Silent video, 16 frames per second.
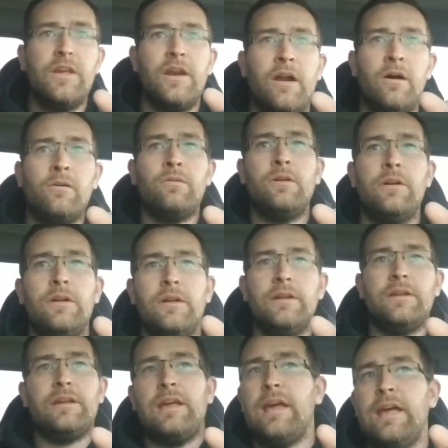You know,
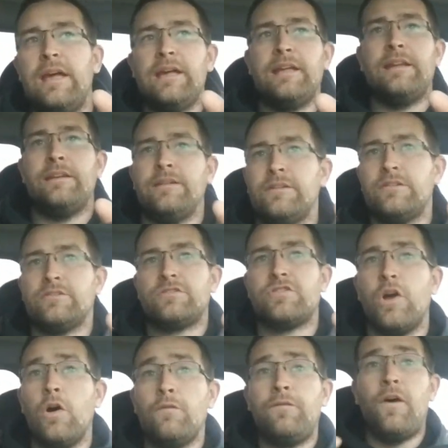and
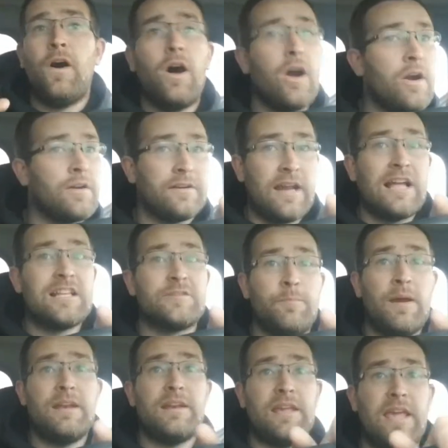so far
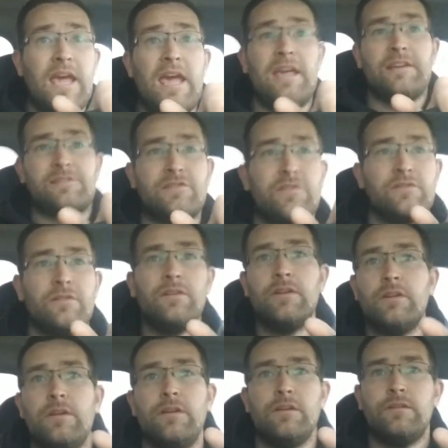that's been the case.
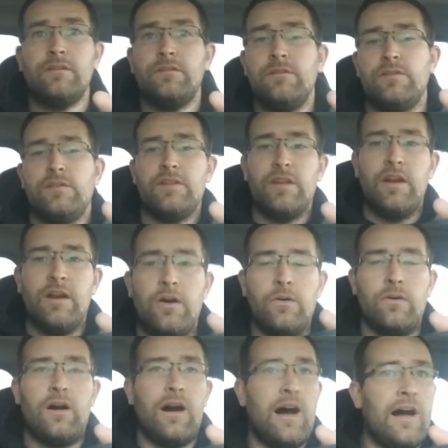You
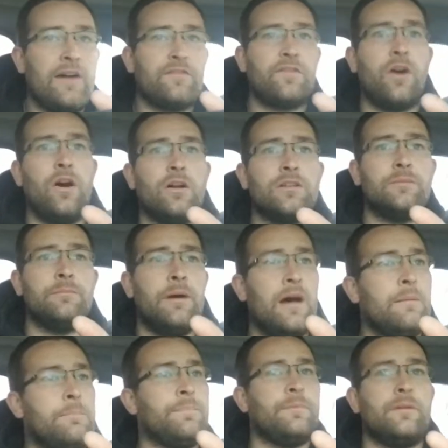know, I've called him
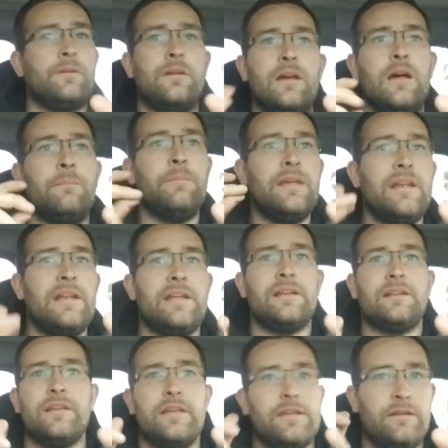up
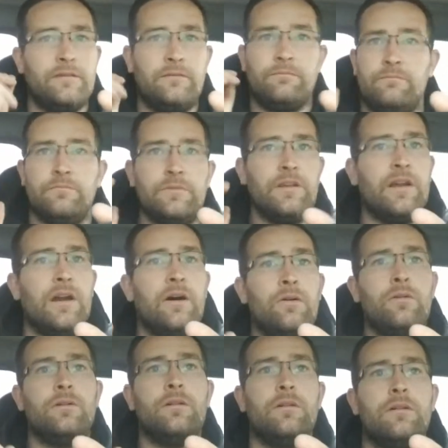immediately. You
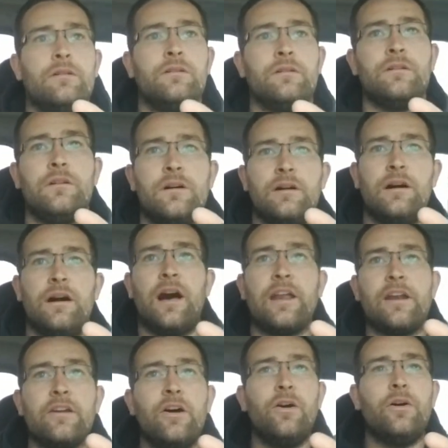know, I
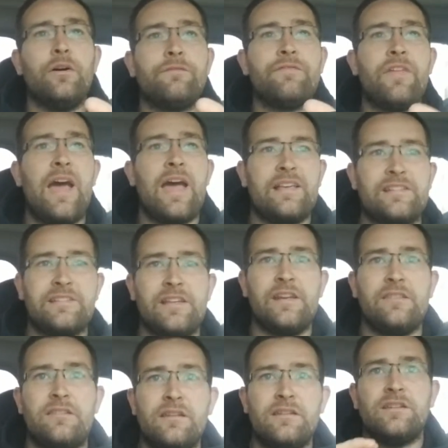don't know if that has
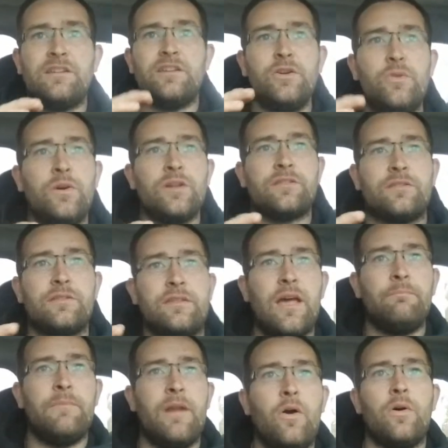anything to do with
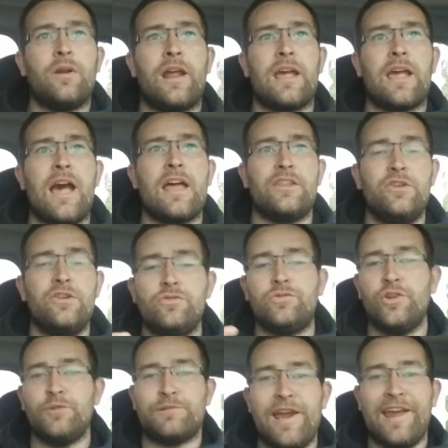them knowing I got a
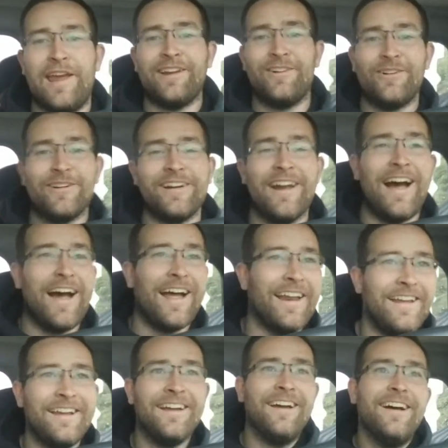YouTube channel or not,
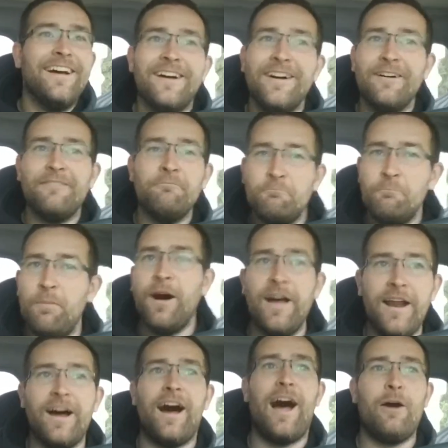but
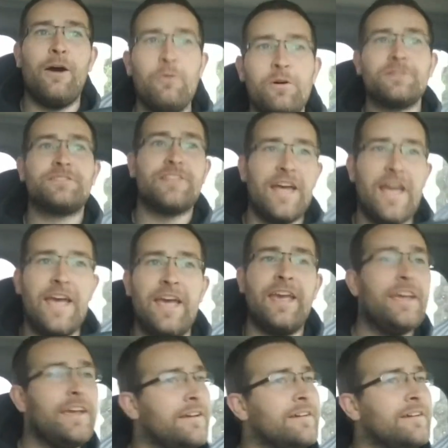I will say